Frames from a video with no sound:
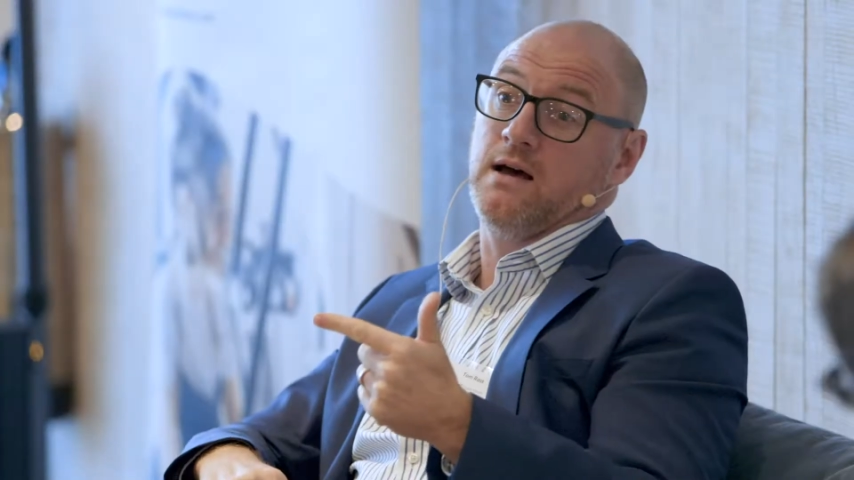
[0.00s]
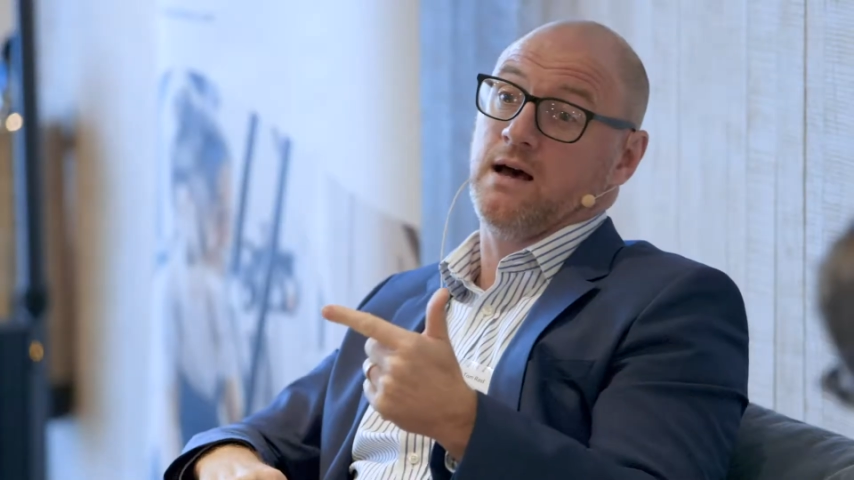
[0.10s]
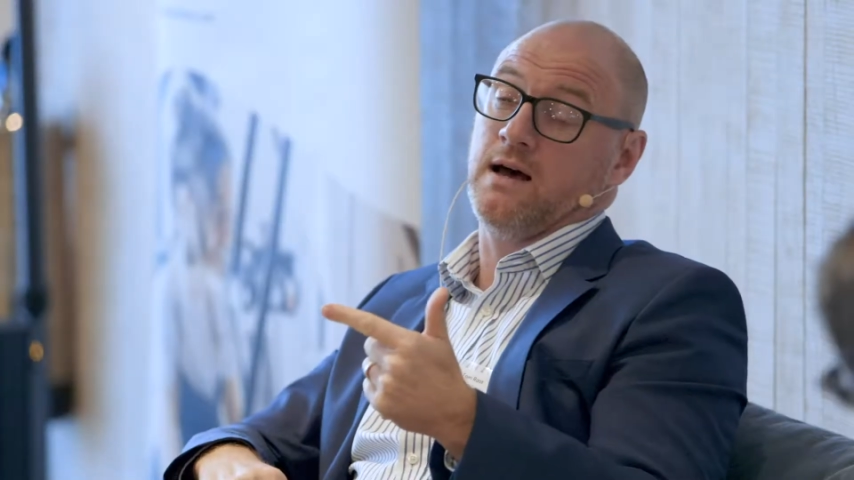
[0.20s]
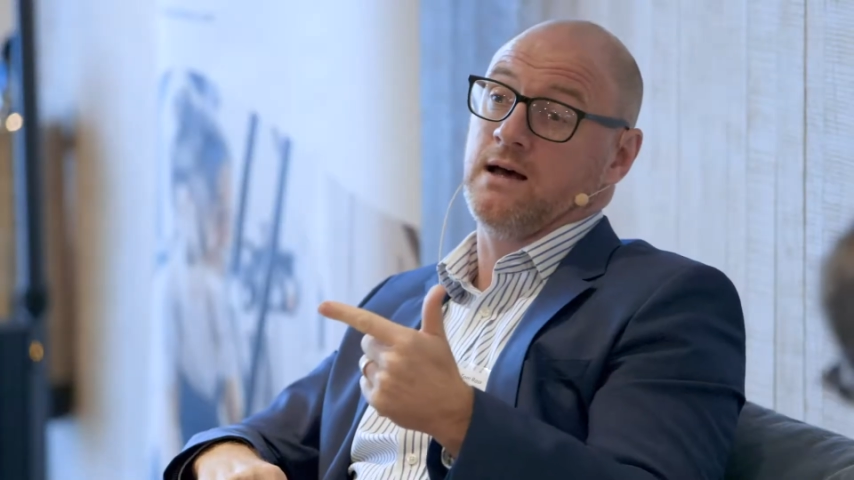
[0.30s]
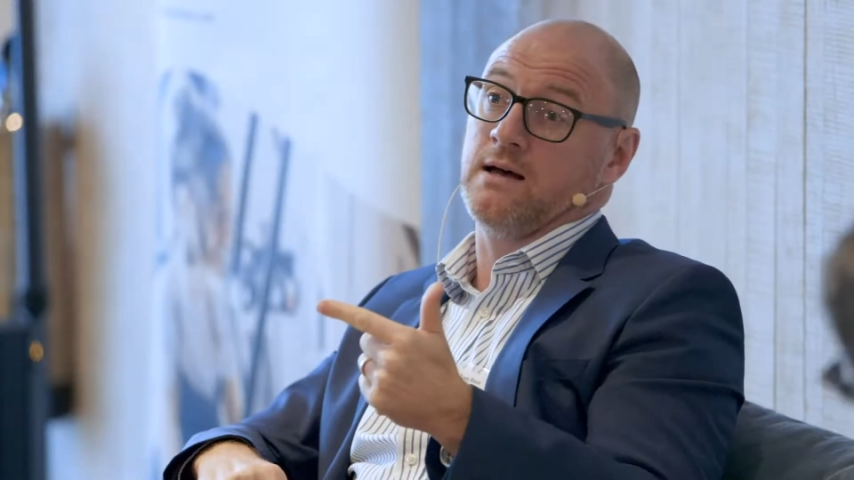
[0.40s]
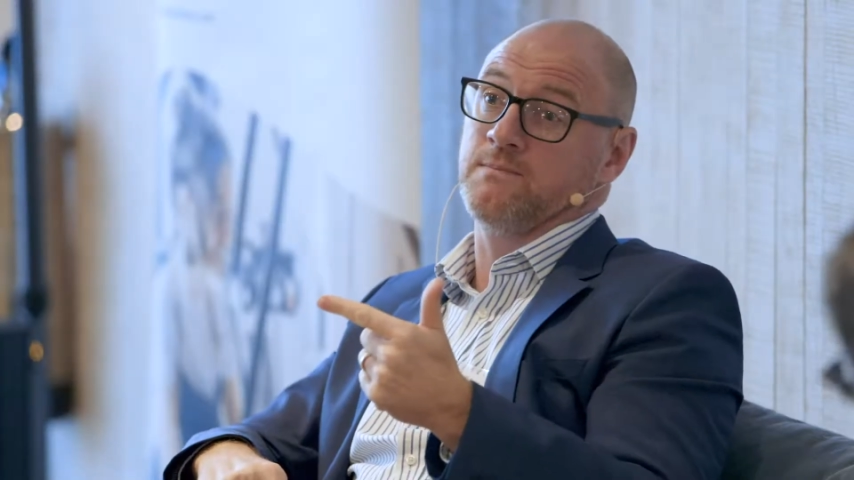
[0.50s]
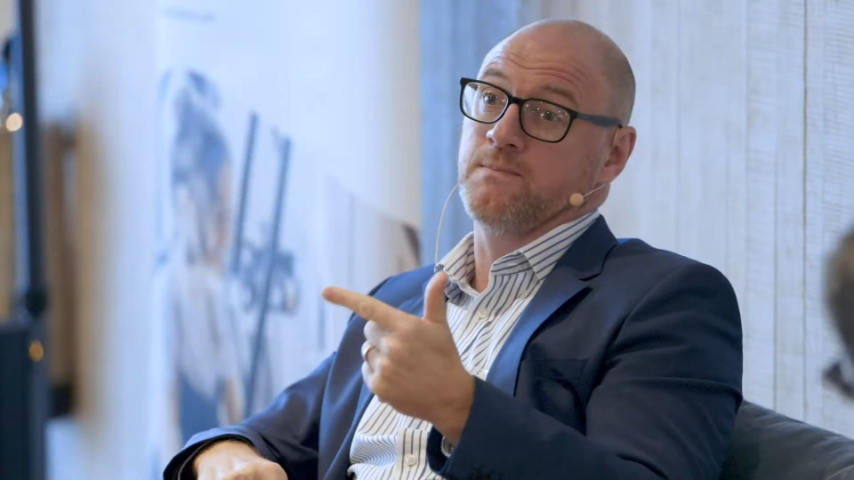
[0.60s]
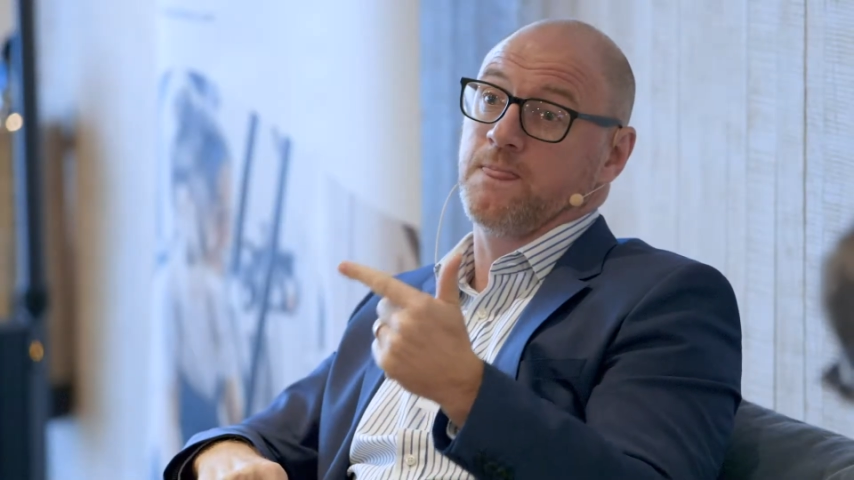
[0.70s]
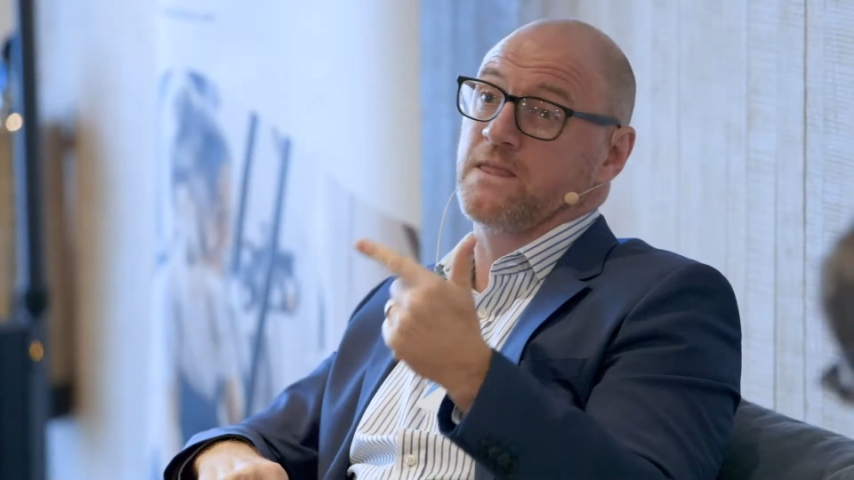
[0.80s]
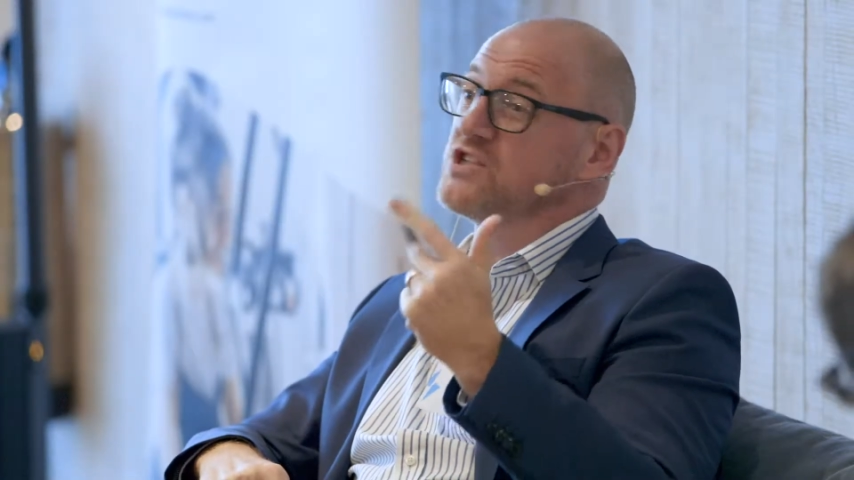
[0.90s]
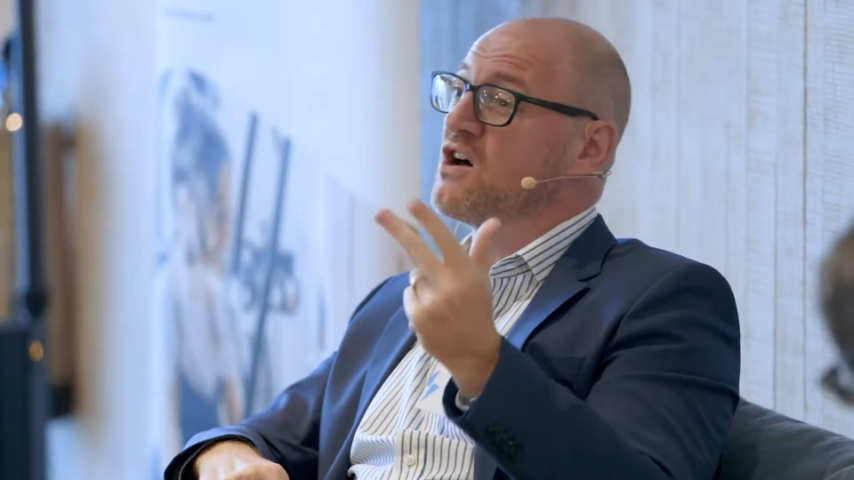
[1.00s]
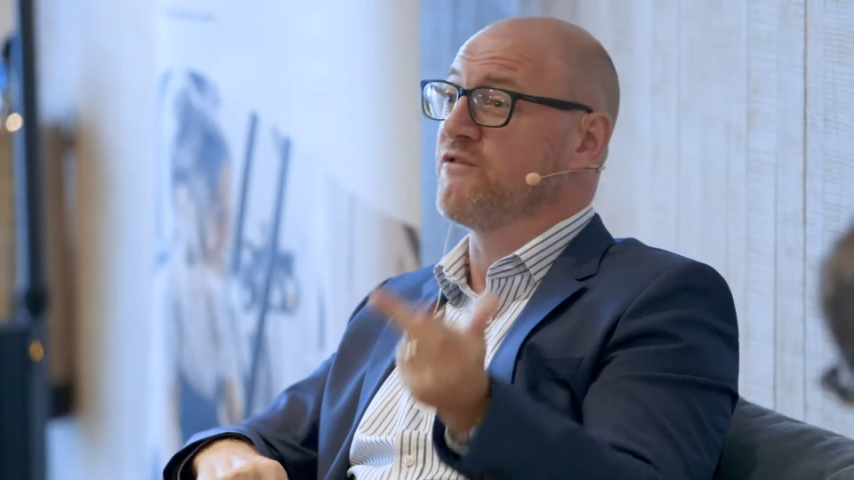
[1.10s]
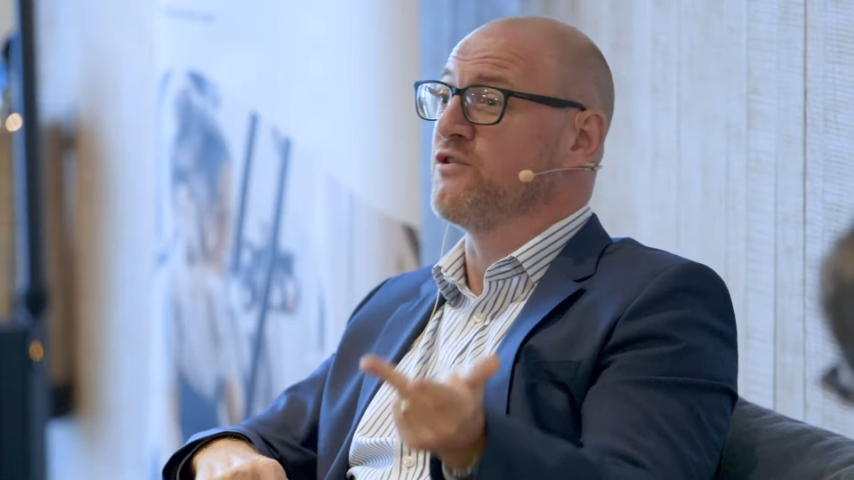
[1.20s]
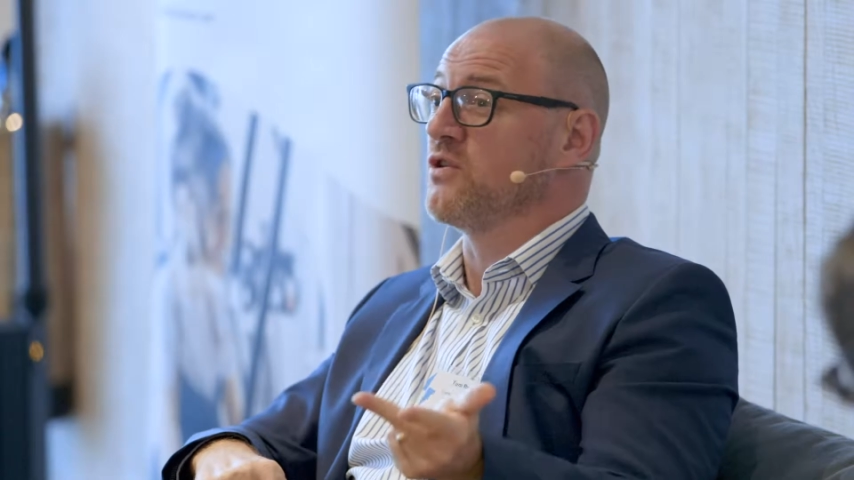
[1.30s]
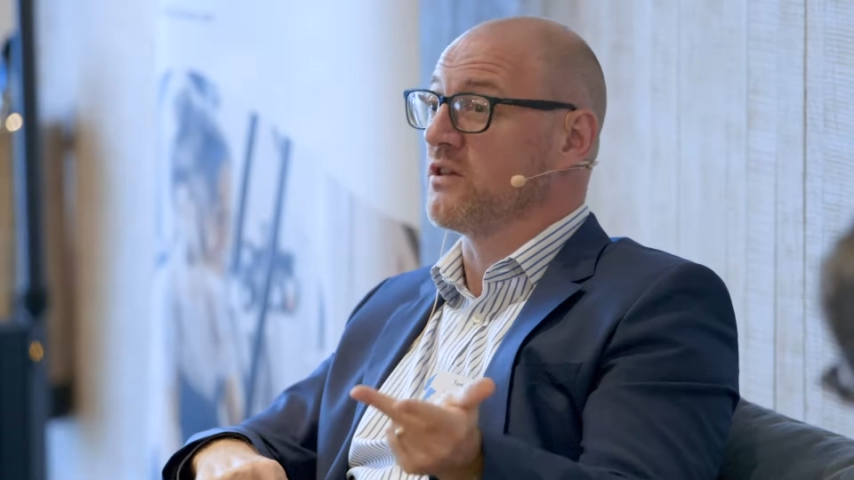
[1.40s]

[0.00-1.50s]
The staff food on